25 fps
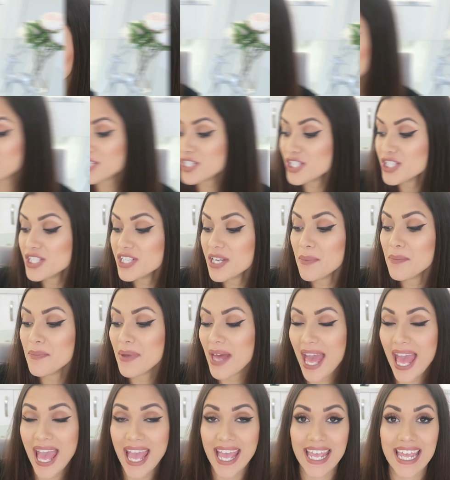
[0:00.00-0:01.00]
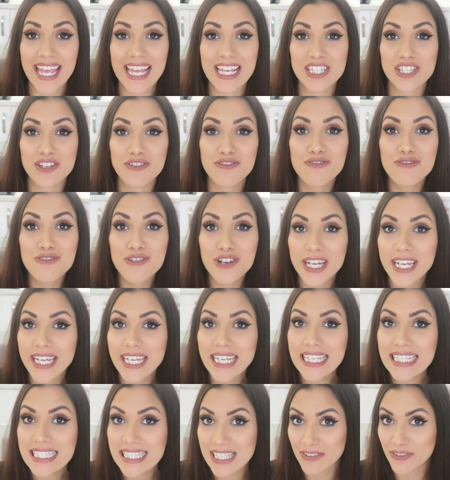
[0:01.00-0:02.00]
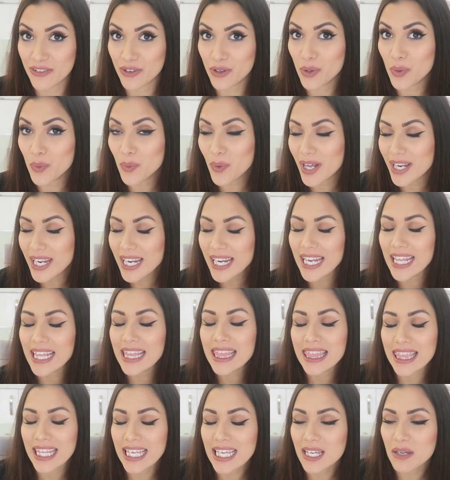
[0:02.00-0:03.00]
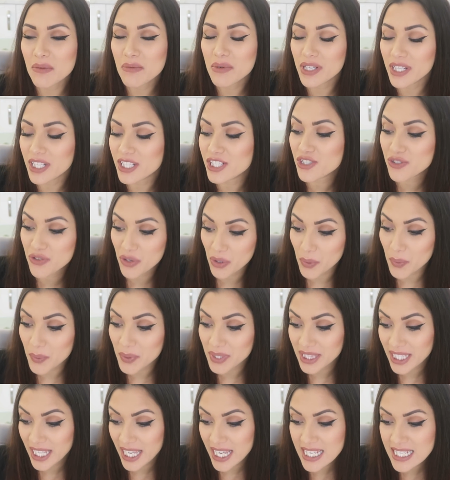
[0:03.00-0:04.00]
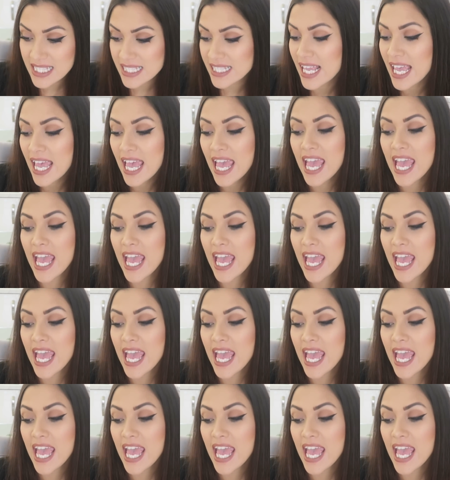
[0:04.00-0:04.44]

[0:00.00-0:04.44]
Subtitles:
Question number eight is a really difficult one, and I think I'm gonna struggle with this.